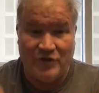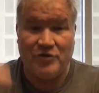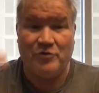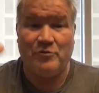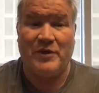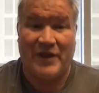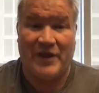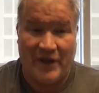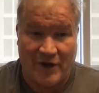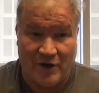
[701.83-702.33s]
you
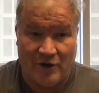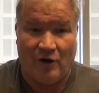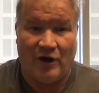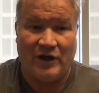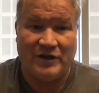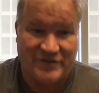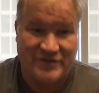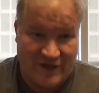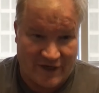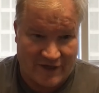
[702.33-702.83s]
hear
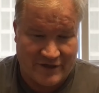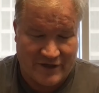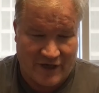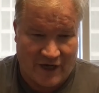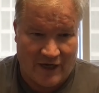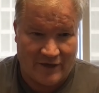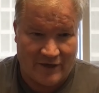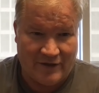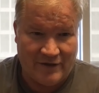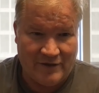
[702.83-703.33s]
on
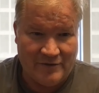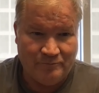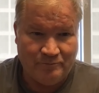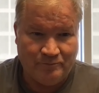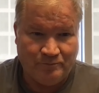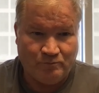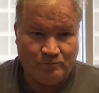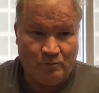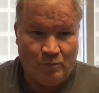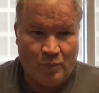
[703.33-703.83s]
TikTok.
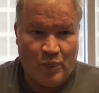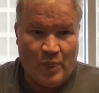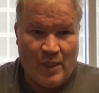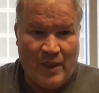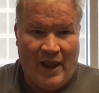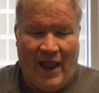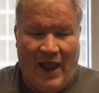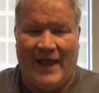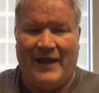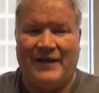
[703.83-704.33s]

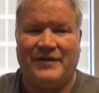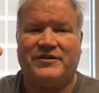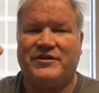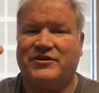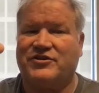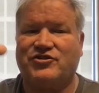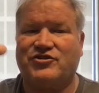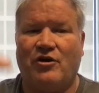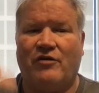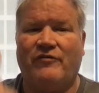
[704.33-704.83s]
And the
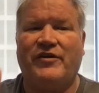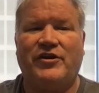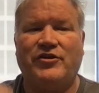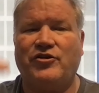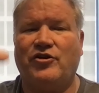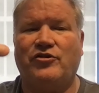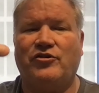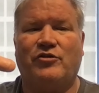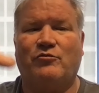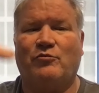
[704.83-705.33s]
Soviet
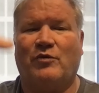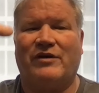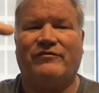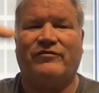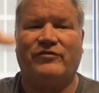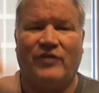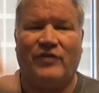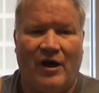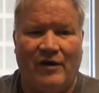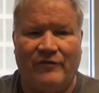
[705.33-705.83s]
Union would have
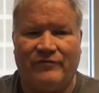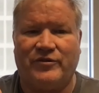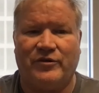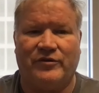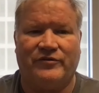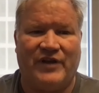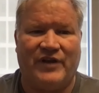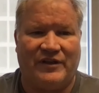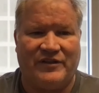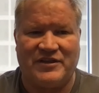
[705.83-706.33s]
loved to have
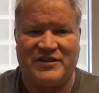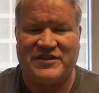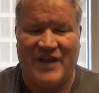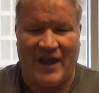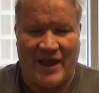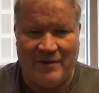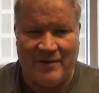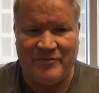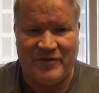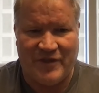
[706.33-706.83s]
done the
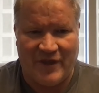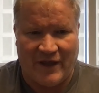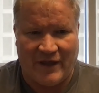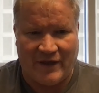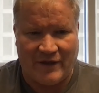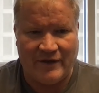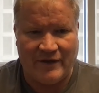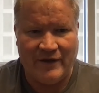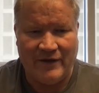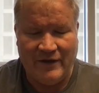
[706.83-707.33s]
same
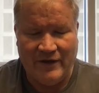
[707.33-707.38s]
thing